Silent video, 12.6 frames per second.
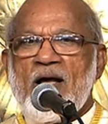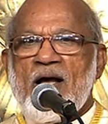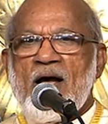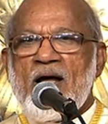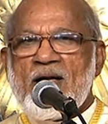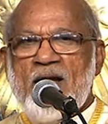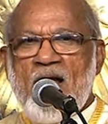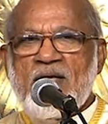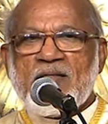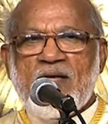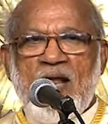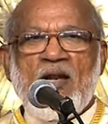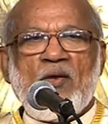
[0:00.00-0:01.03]
And I
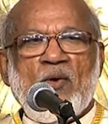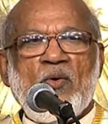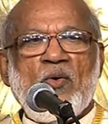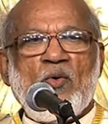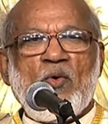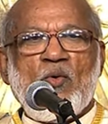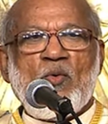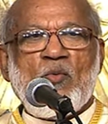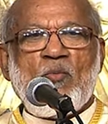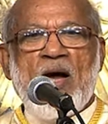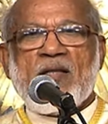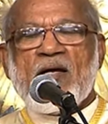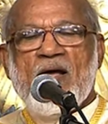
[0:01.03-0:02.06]
tell you,
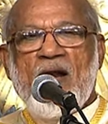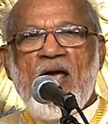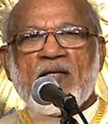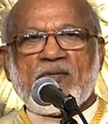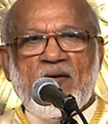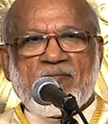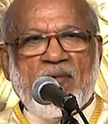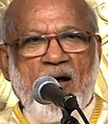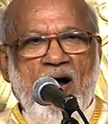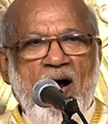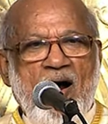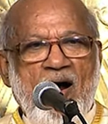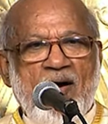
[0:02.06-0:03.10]
by the grace of
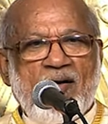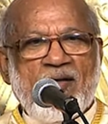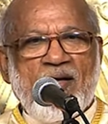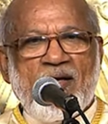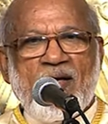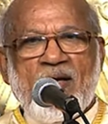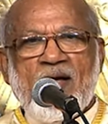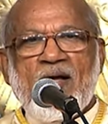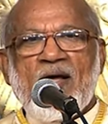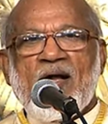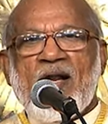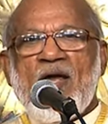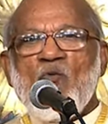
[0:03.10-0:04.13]
God,
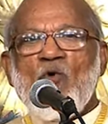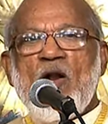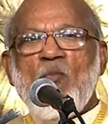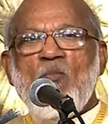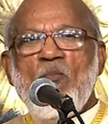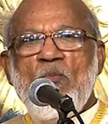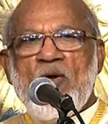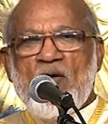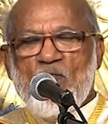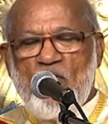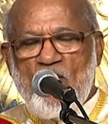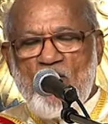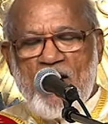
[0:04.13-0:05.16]
we will,
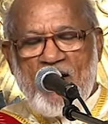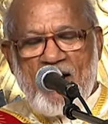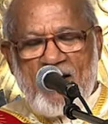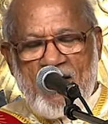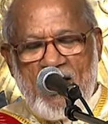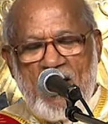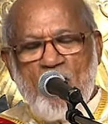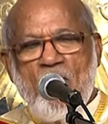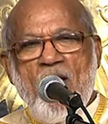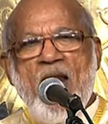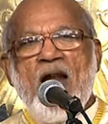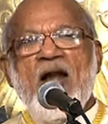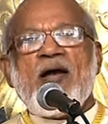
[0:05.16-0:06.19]
we will
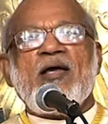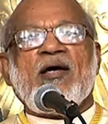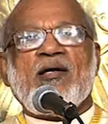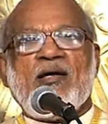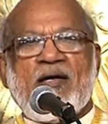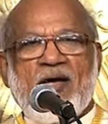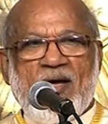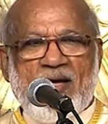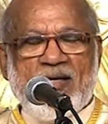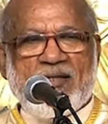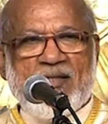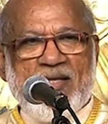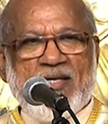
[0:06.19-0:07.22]
rebuild
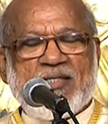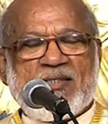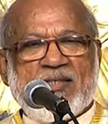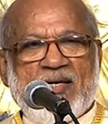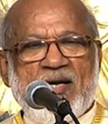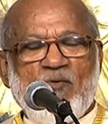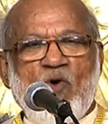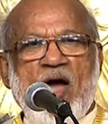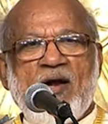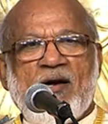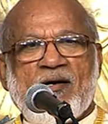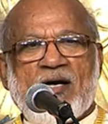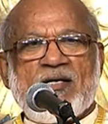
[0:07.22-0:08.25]
uh, this uh,
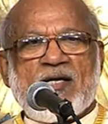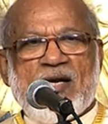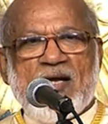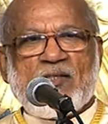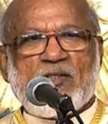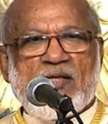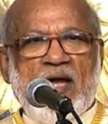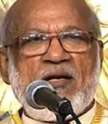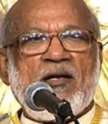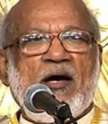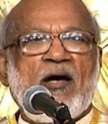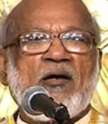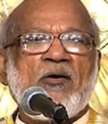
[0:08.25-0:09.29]
Divine Retreat
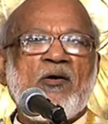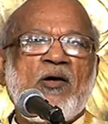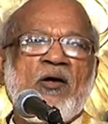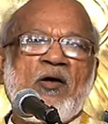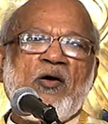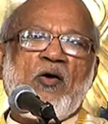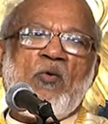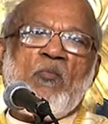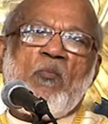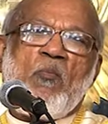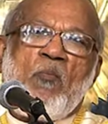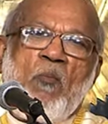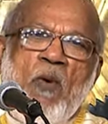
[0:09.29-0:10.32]
Center
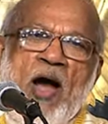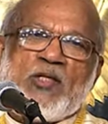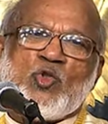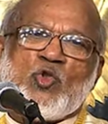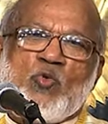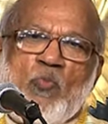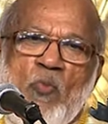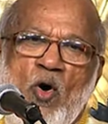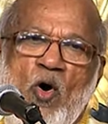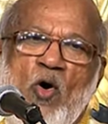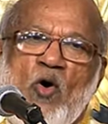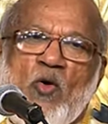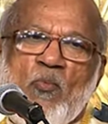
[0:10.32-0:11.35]
much
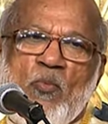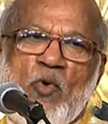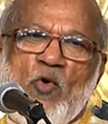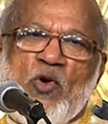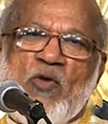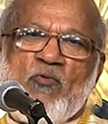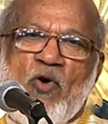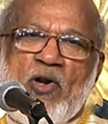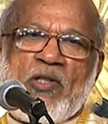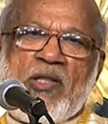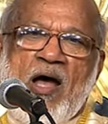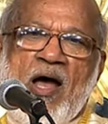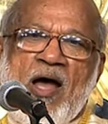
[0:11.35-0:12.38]
more beautiful
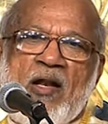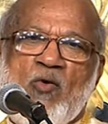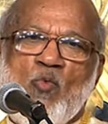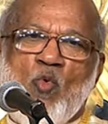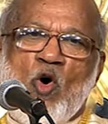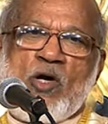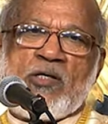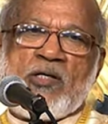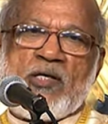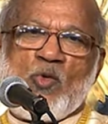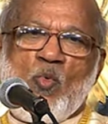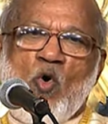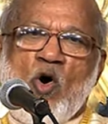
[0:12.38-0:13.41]
than what
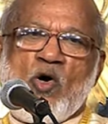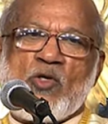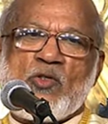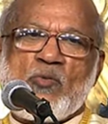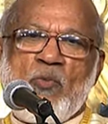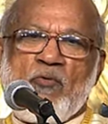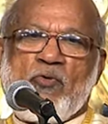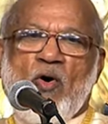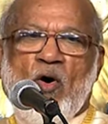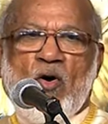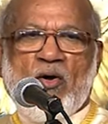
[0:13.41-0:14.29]
it was before.